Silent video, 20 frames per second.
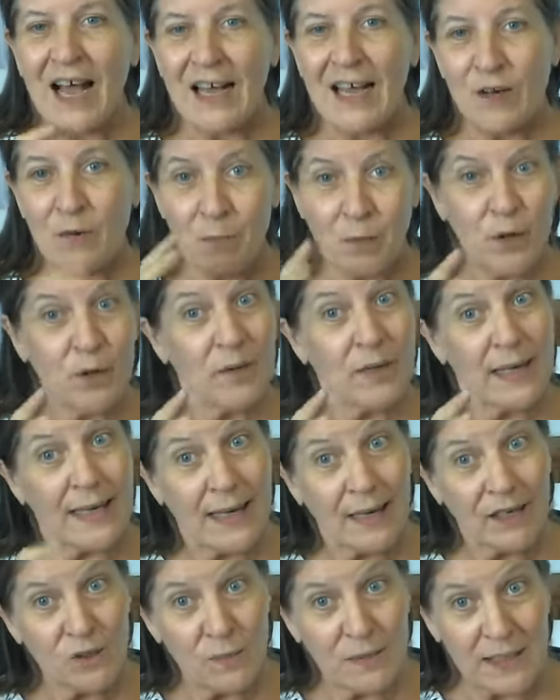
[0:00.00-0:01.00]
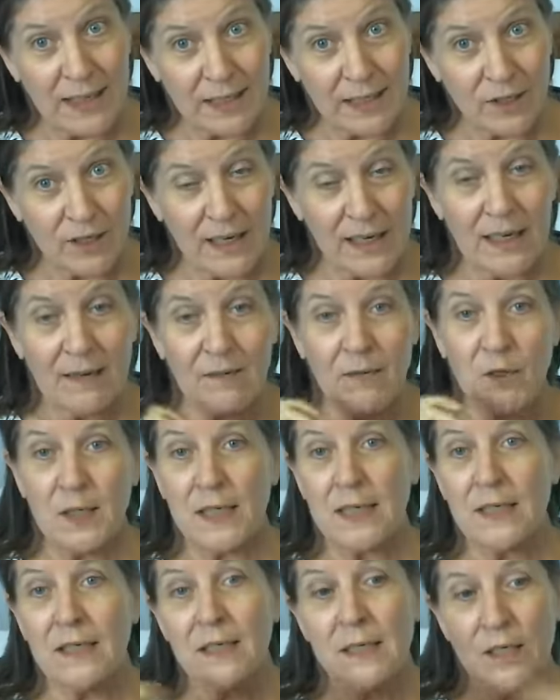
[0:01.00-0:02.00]
I hope you heard the announcement yesterday. If you
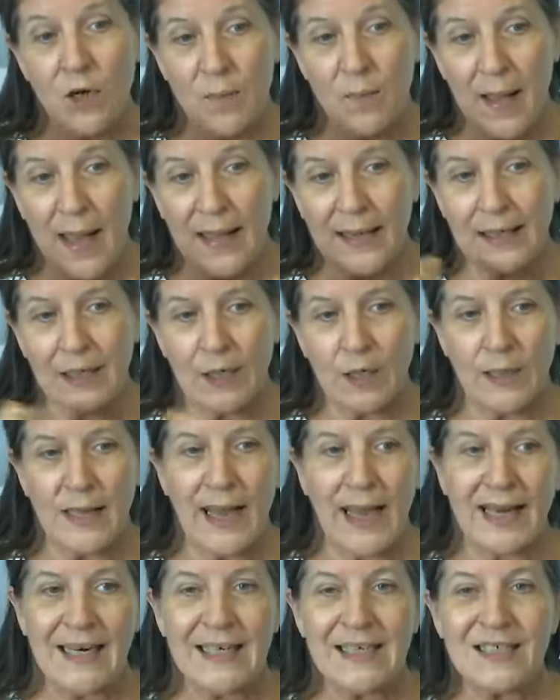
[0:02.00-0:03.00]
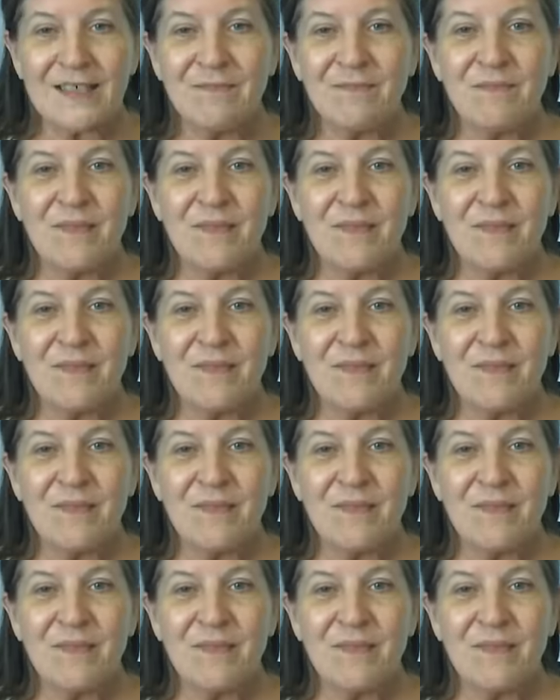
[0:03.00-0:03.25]
didn't, go back and look at it.